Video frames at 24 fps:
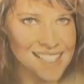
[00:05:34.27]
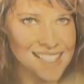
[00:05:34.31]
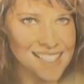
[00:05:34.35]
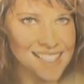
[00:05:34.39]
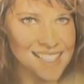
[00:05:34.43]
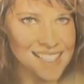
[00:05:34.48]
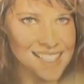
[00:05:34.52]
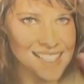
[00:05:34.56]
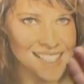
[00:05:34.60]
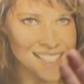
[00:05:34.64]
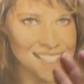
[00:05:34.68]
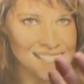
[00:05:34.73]

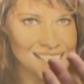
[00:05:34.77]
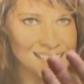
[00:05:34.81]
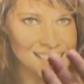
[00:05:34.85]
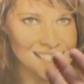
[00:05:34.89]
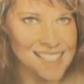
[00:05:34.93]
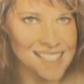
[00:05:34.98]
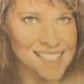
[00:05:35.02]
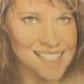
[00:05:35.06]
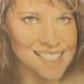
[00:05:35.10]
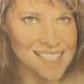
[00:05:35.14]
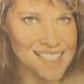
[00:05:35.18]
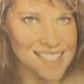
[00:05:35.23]

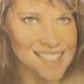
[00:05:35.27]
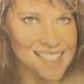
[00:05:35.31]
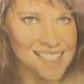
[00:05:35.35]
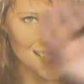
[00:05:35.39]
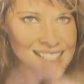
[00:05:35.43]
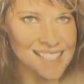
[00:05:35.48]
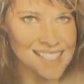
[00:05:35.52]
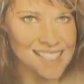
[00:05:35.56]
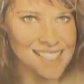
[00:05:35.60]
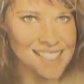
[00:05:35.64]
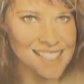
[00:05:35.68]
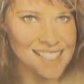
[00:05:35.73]

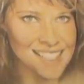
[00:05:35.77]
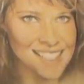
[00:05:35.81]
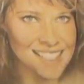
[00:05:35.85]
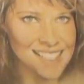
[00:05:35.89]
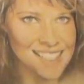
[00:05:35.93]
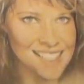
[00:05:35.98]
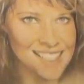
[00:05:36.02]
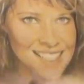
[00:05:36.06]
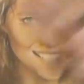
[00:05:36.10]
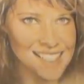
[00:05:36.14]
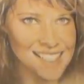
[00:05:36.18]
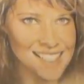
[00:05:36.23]

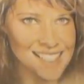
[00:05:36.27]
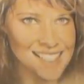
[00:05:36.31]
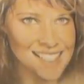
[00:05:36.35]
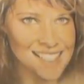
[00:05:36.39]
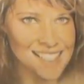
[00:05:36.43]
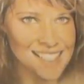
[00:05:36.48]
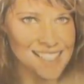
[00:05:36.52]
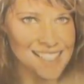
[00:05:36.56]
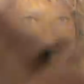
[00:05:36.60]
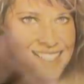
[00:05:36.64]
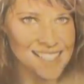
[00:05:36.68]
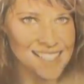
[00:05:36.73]

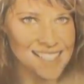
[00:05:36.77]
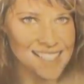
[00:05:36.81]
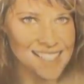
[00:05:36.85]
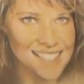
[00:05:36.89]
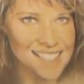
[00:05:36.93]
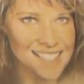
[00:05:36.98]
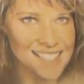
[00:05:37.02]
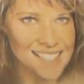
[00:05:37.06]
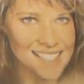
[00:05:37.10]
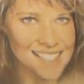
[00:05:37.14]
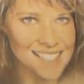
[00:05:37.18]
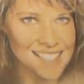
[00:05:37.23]

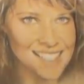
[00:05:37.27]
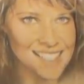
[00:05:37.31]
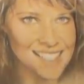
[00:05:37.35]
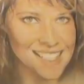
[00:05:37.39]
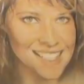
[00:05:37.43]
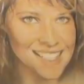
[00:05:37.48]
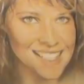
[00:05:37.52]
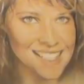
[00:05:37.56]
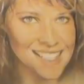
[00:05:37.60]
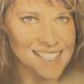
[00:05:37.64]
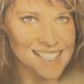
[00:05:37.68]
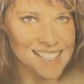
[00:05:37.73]

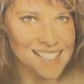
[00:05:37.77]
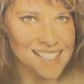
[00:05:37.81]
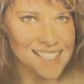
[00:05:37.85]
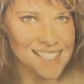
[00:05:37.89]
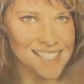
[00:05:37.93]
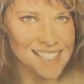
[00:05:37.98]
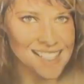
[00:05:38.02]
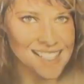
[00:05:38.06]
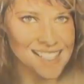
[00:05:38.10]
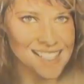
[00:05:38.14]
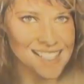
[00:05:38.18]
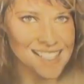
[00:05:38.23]

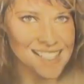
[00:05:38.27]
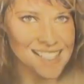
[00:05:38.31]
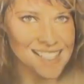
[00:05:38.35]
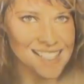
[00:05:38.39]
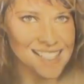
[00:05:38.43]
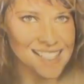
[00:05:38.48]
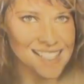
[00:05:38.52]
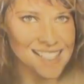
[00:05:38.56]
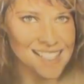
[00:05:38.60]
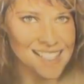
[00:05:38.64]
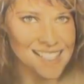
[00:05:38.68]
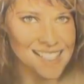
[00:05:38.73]

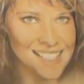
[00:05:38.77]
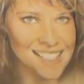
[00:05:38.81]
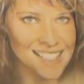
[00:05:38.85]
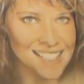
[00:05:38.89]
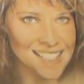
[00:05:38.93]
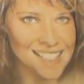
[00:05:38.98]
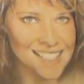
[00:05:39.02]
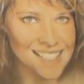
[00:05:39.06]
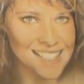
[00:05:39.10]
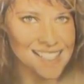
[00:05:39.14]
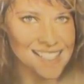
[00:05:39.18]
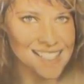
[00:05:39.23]

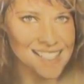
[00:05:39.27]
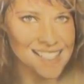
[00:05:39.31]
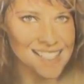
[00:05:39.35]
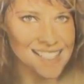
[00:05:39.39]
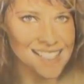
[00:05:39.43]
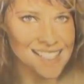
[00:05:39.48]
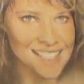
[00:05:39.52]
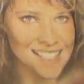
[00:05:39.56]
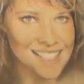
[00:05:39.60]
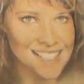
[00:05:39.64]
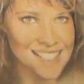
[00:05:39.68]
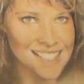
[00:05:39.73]

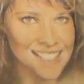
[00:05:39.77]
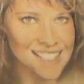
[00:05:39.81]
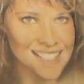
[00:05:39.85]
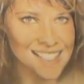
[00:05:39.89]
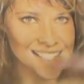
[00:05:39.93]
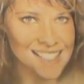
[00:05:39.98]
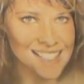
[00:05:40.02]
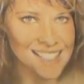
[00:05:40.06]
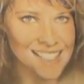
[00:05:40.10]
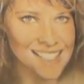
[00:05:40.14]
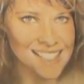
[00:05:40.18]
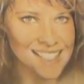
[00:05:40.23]

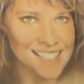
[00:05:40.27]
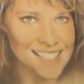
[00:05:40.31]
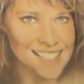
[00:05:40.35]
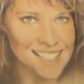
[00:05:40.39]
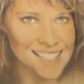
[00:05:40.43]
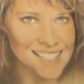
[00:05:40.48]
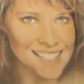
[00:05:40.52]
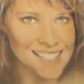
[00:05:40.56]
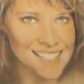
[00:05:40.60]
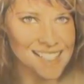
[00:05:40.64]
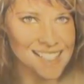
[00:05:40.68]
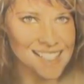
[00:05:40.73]

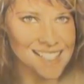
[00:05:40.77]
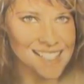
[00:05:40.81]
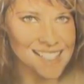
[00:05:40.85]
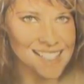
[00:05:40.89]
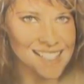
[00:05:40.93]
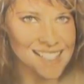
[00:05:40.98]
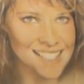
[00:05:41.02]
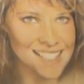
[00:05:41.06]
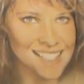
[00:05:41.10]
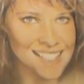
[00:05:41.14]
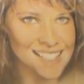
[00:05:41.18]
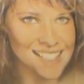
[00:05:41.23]

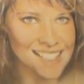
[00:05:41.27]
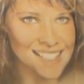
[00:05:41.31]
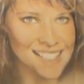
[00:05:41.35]
The person shown says nothing.